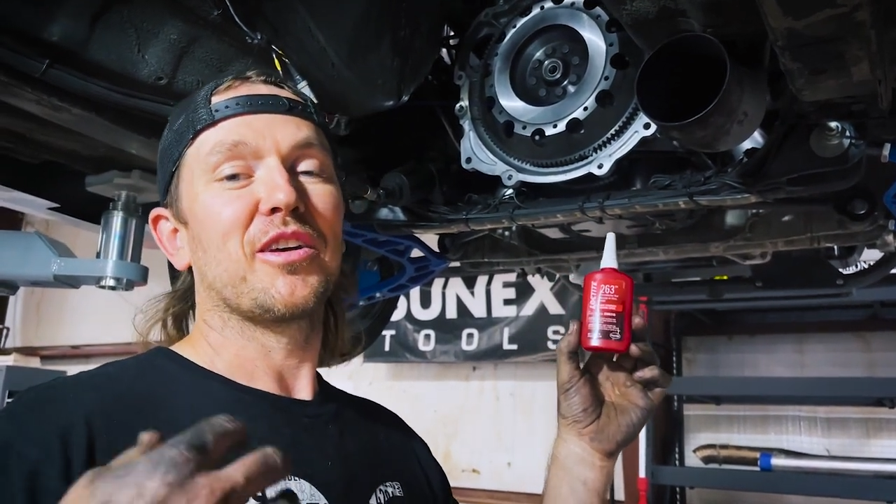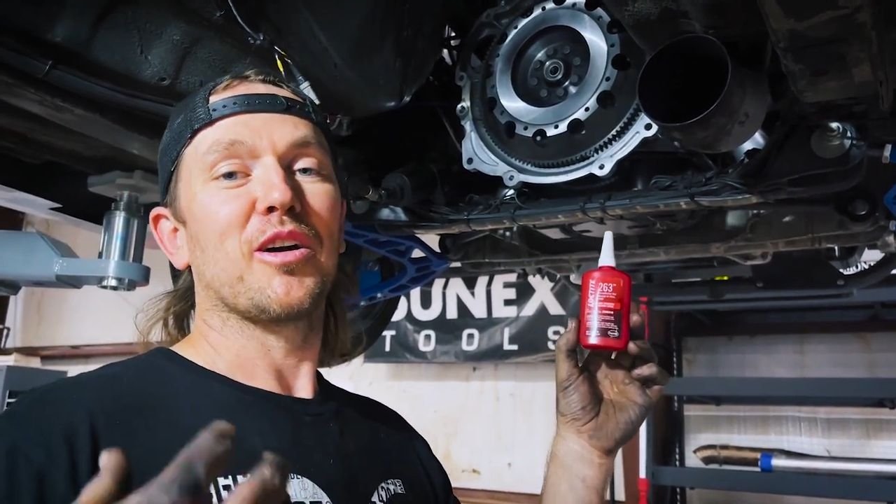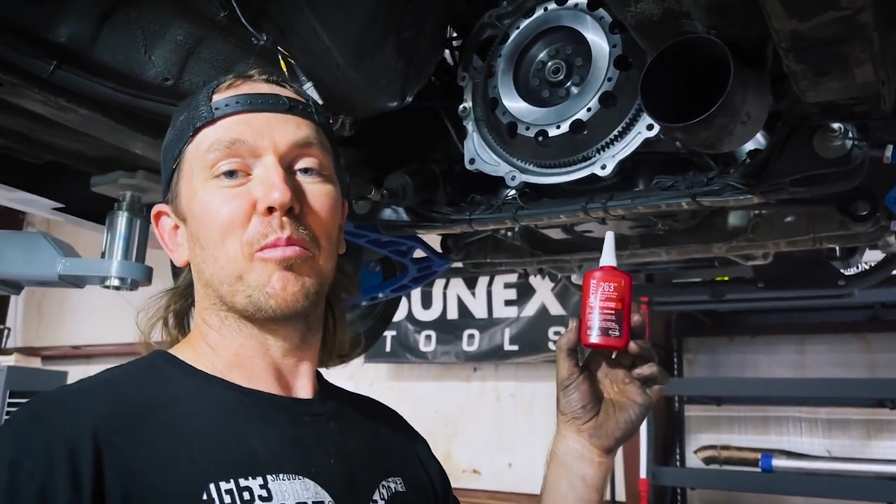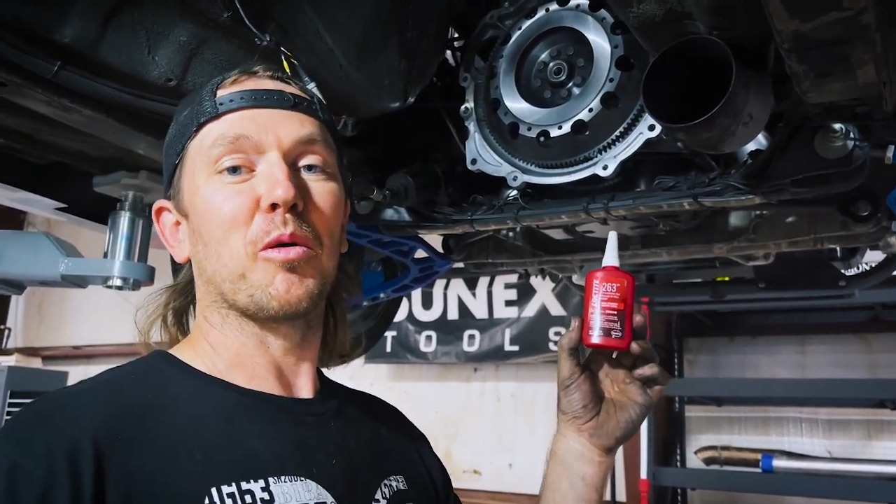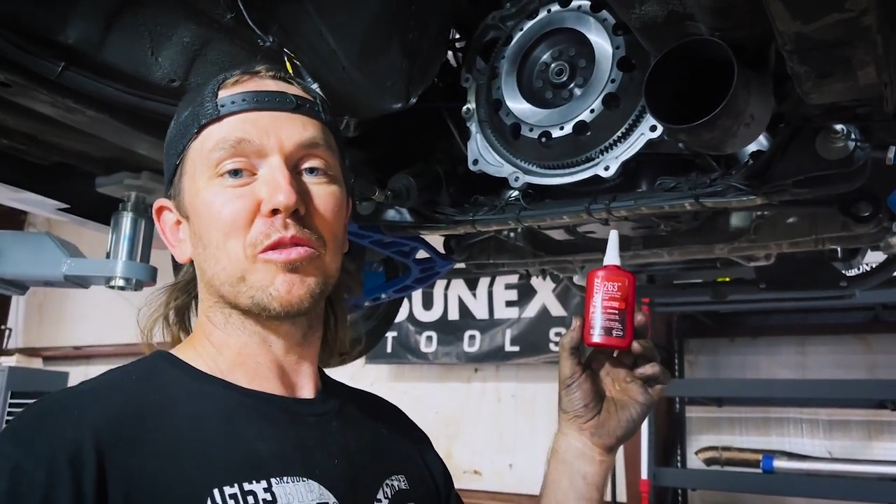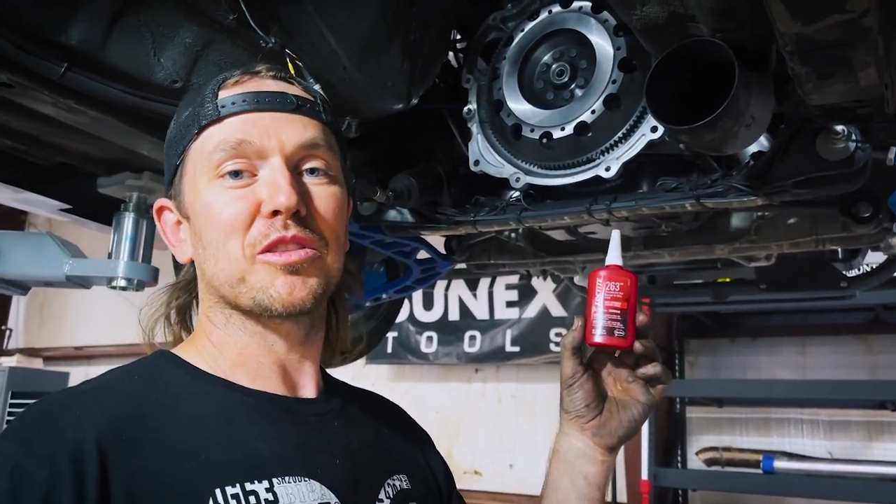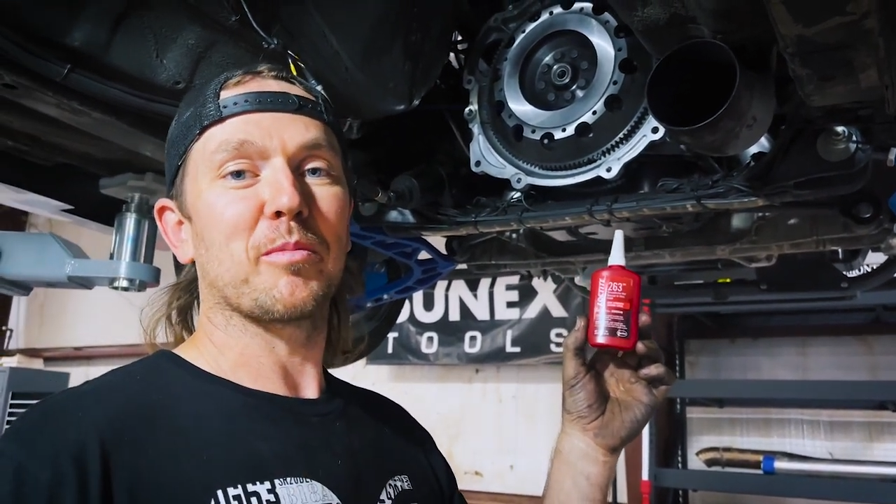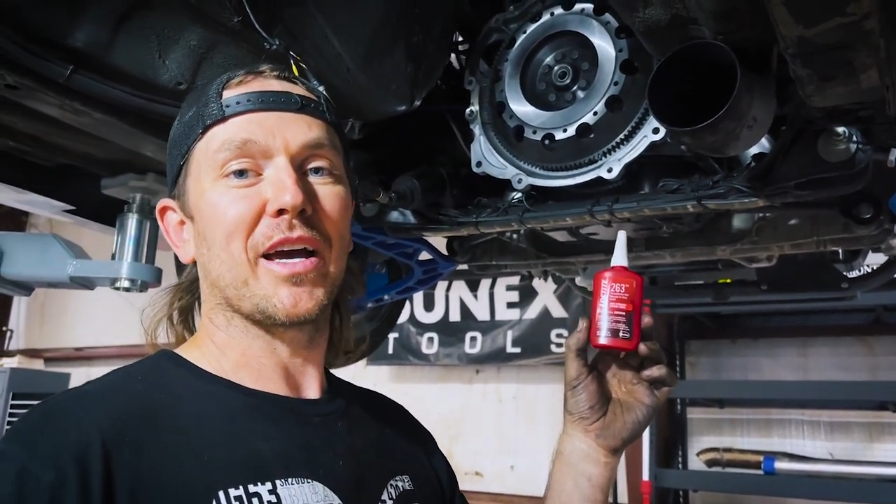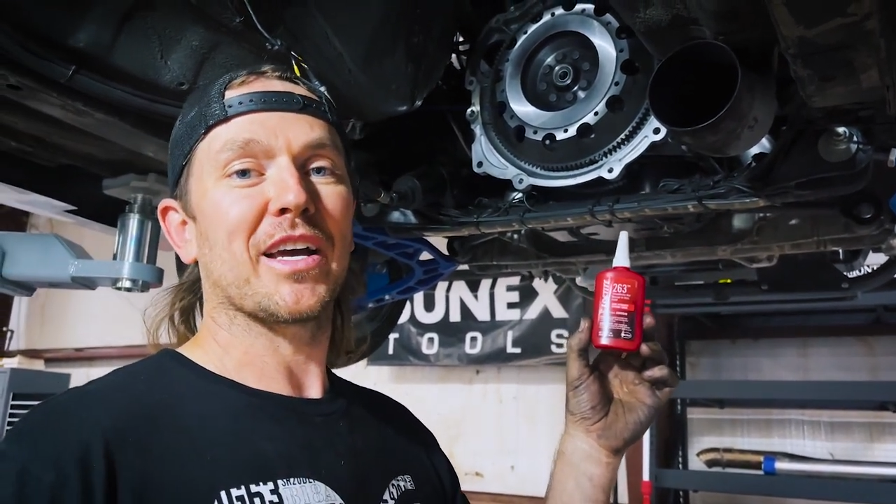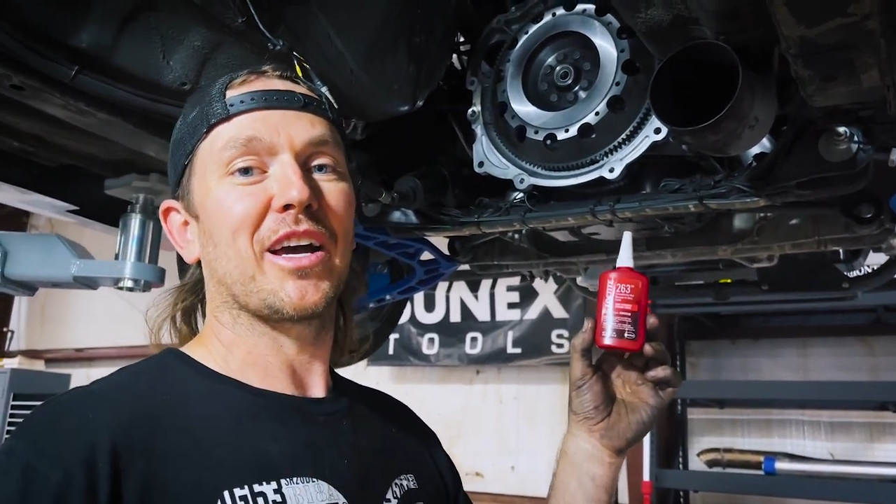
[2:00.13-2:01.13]
a bolt to
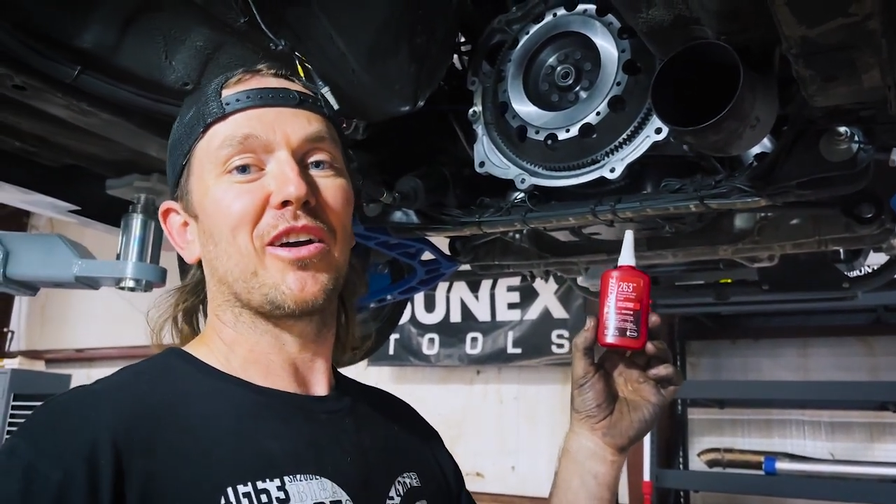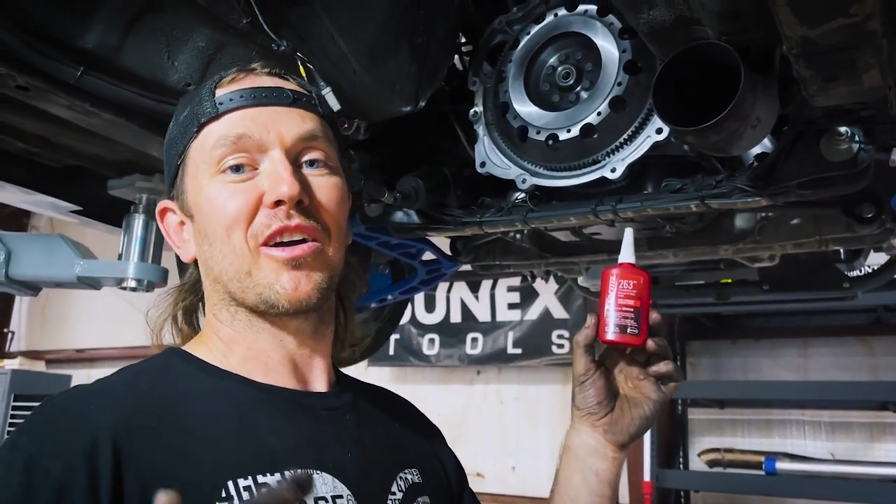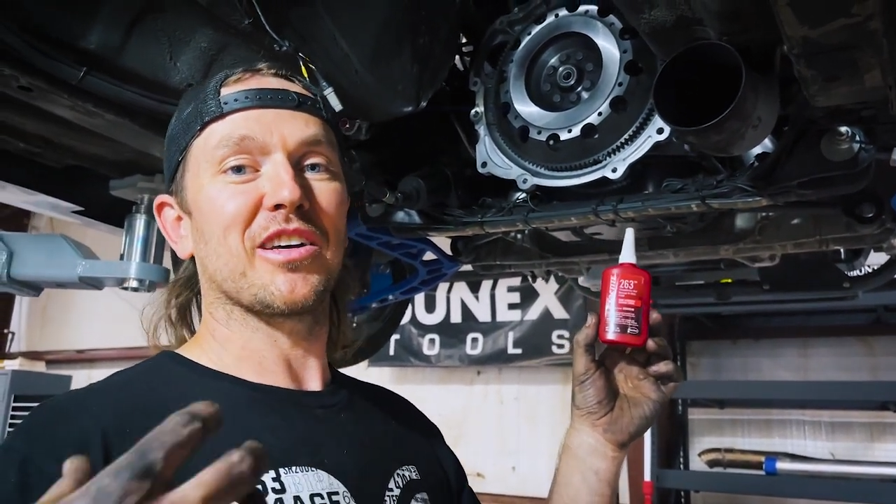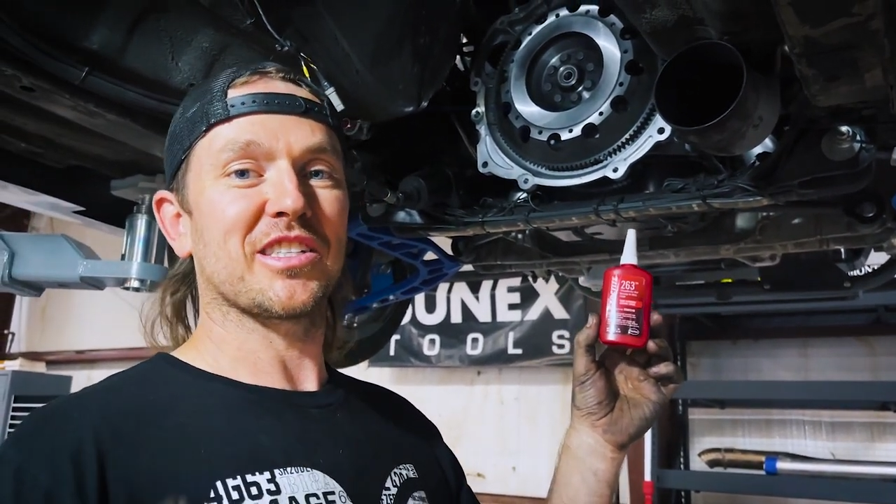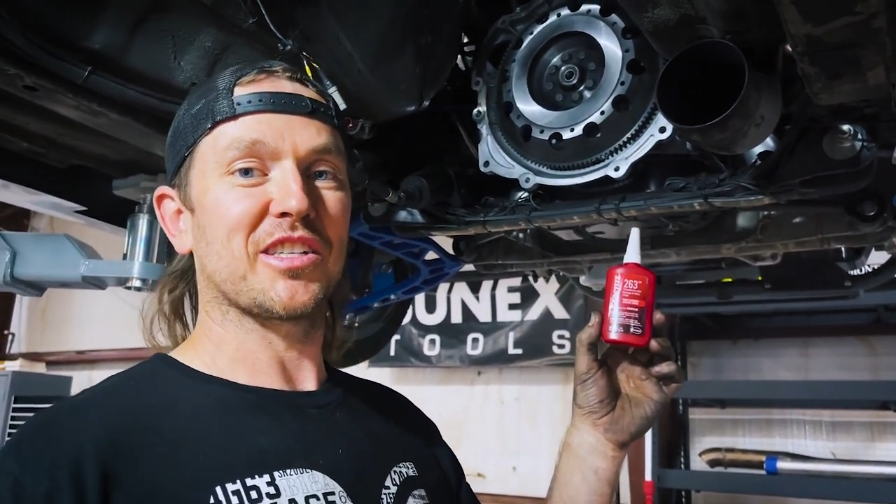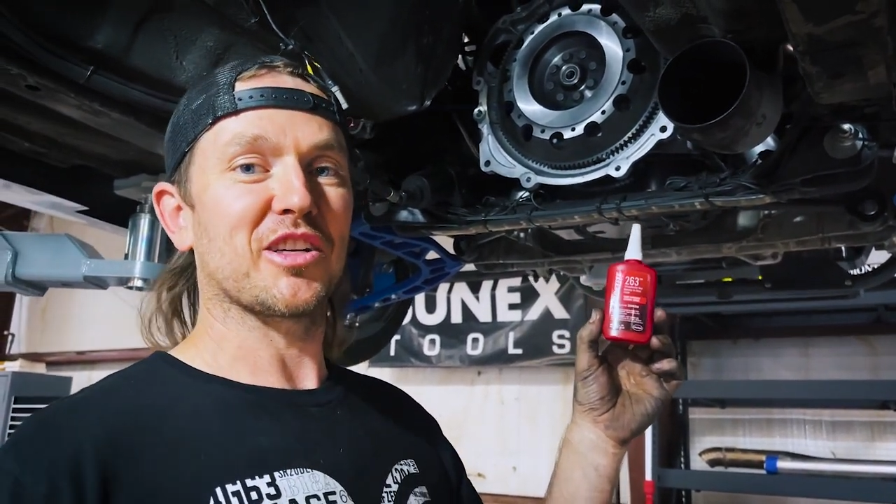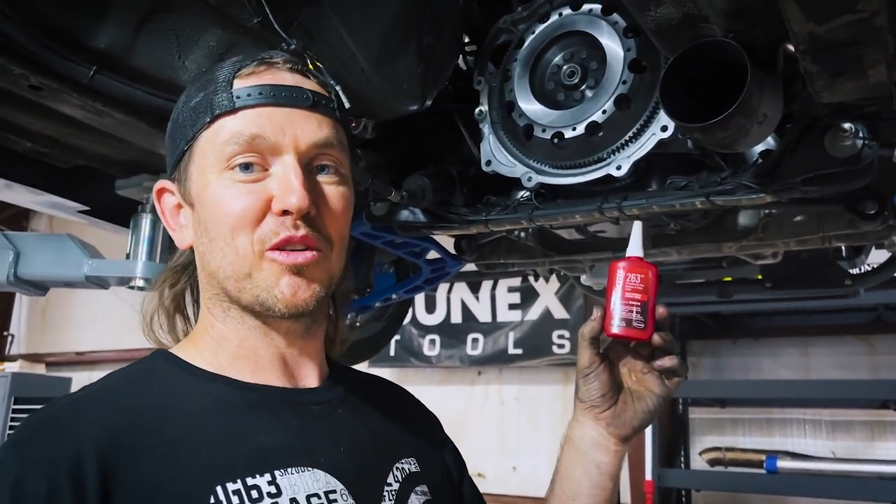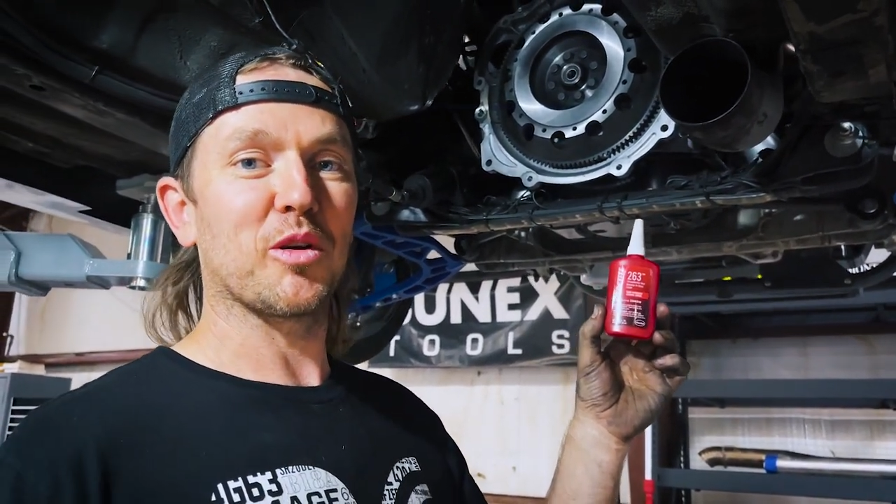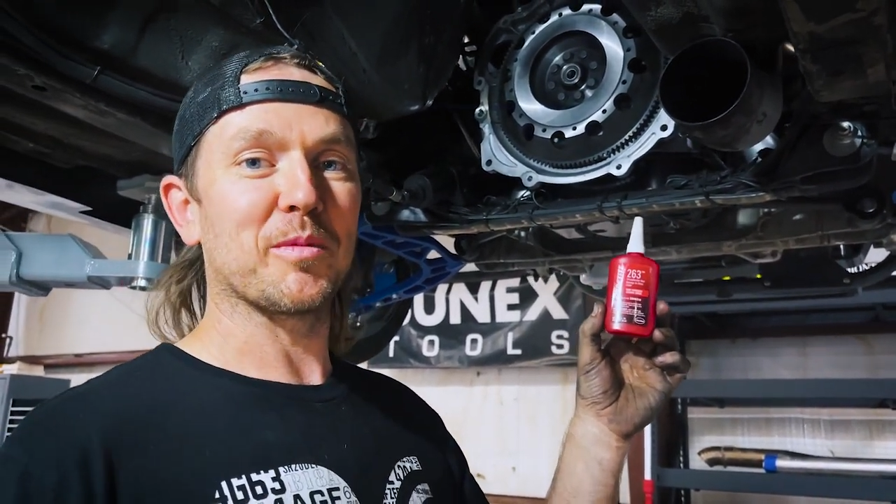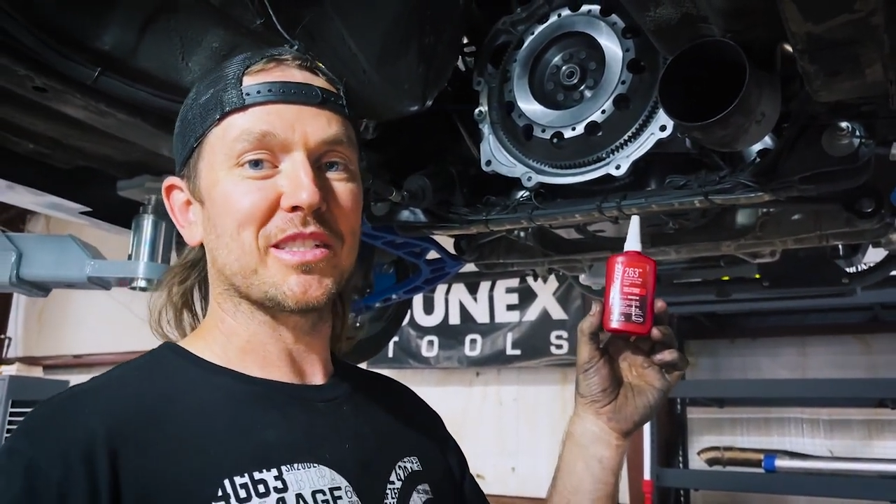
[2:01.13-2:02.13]
back out causing your
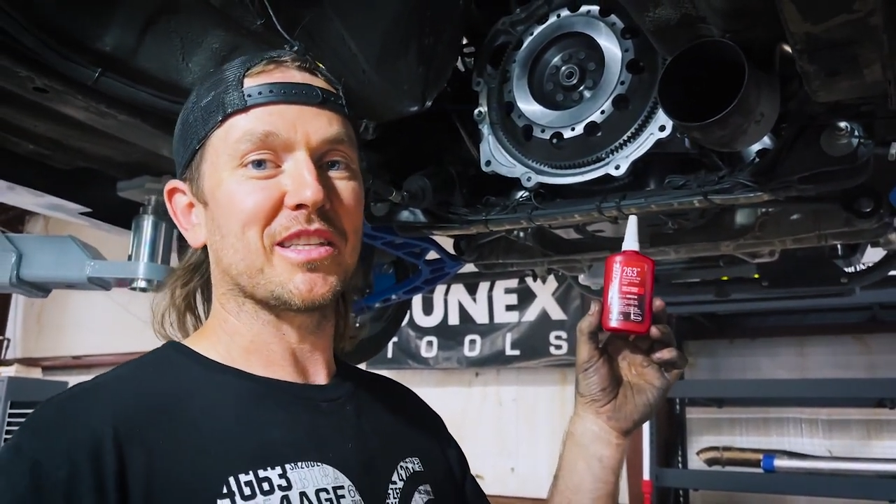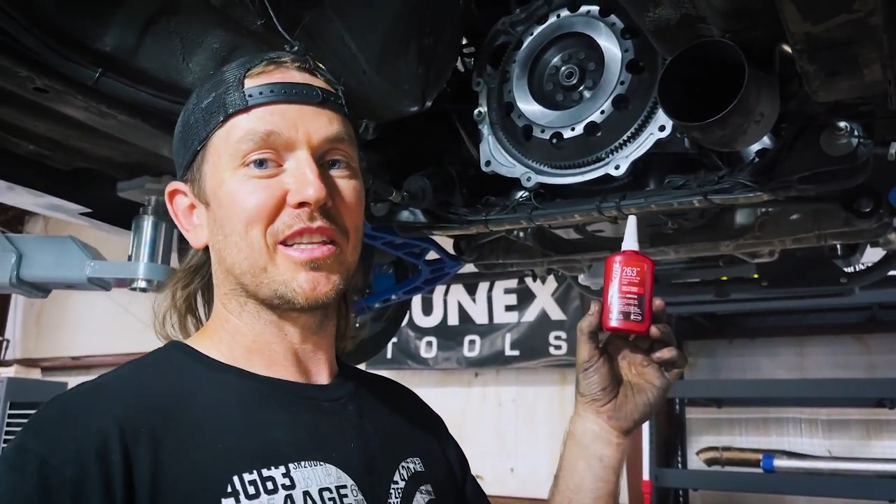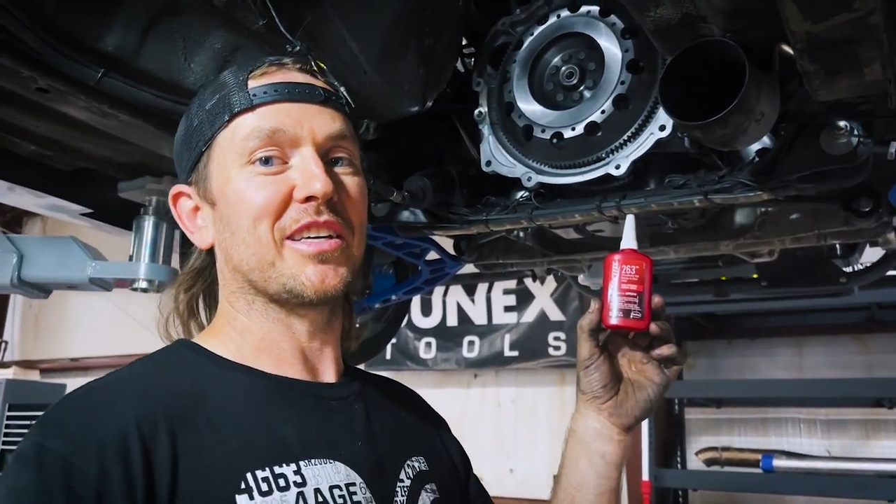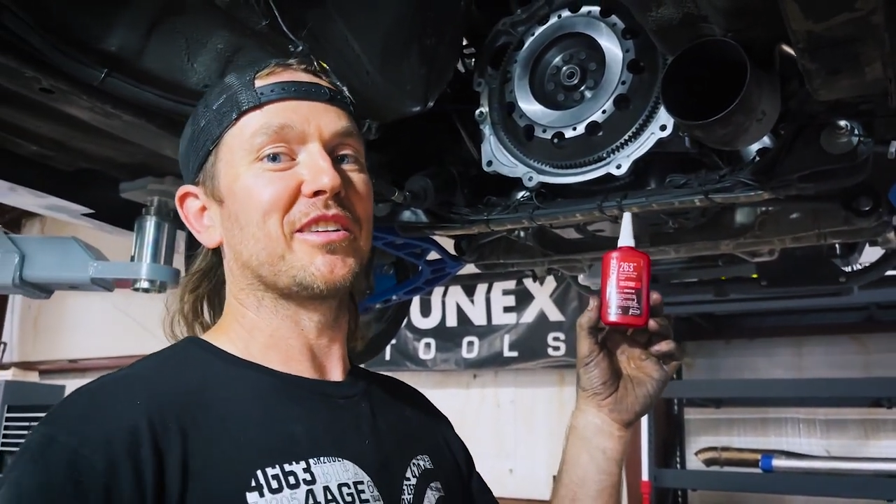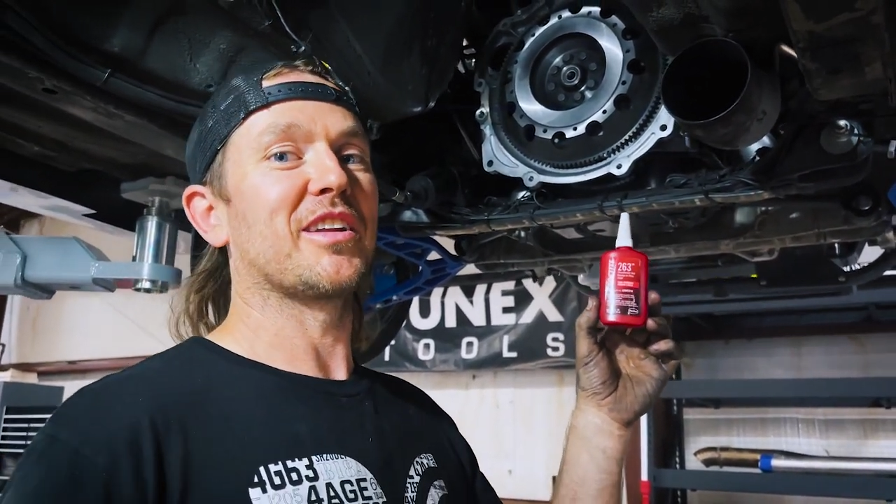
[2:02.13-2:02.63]
equipment to let you